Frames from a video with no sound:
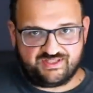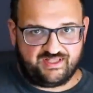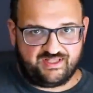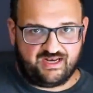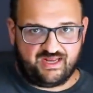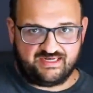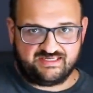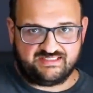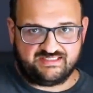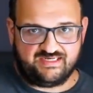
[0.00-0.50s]
in the
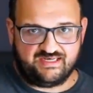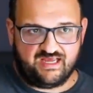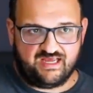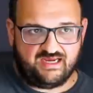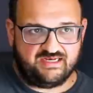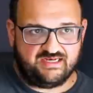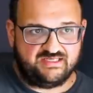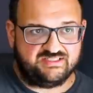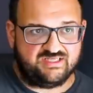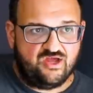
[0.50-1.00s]

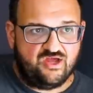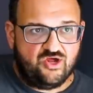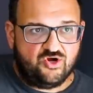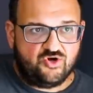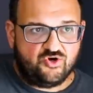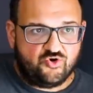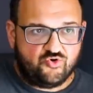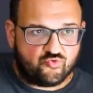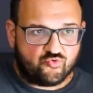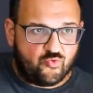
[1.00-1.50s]
1990s
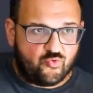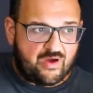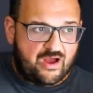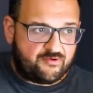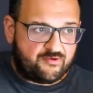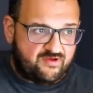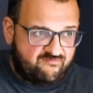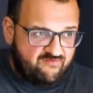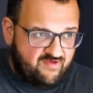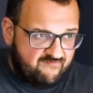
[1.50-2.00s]
grew
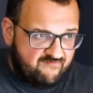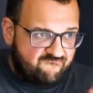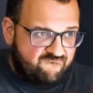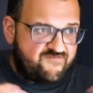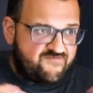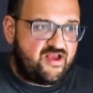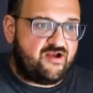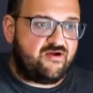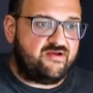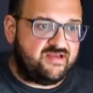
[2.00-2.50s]
out of
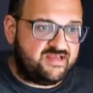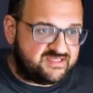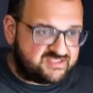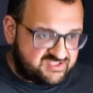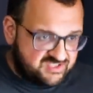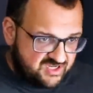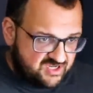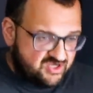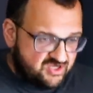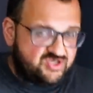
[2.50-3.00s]

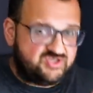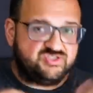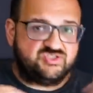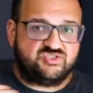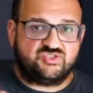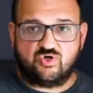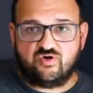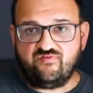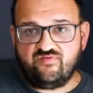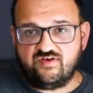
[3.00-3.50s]
various
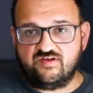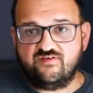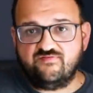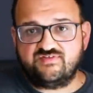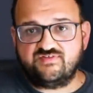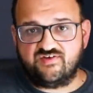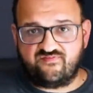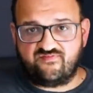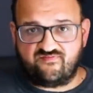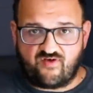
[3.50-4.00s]
conservative
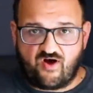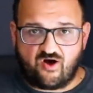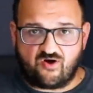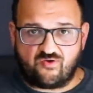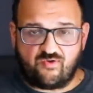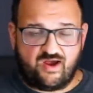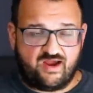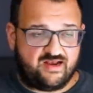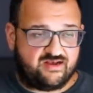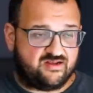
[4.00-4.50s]
to
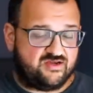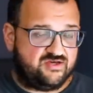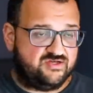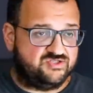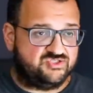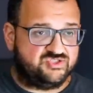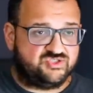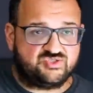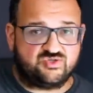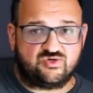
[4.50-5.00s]
far-right
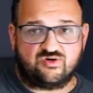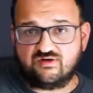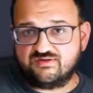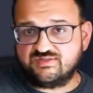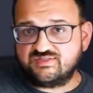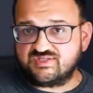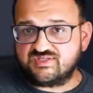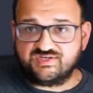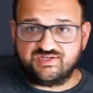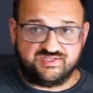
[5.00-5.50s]

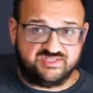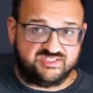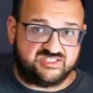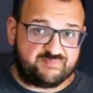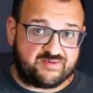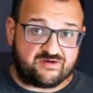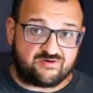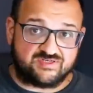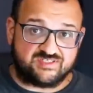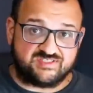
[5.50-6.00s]
concerns and
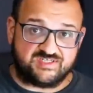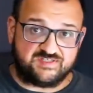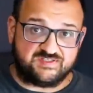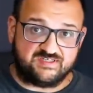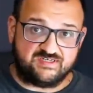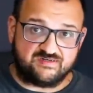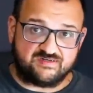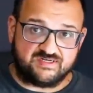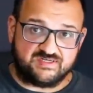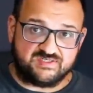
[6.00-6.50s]
conspiracy
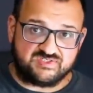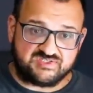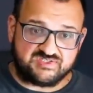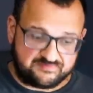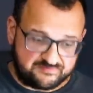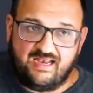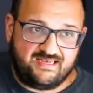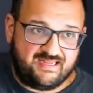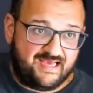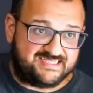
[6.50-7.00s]
theories.
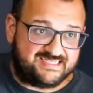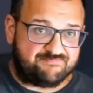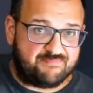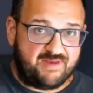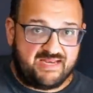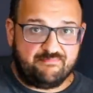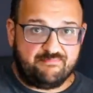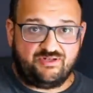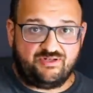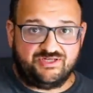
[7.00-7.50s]
And yes,
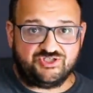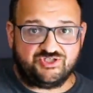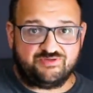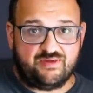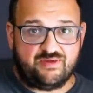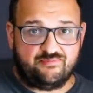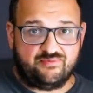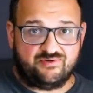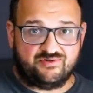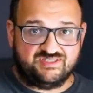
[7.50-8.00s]
many militia
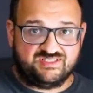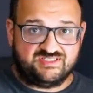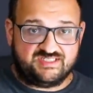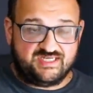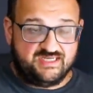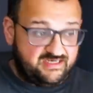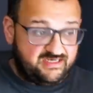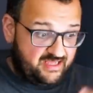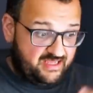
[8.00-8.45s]
members did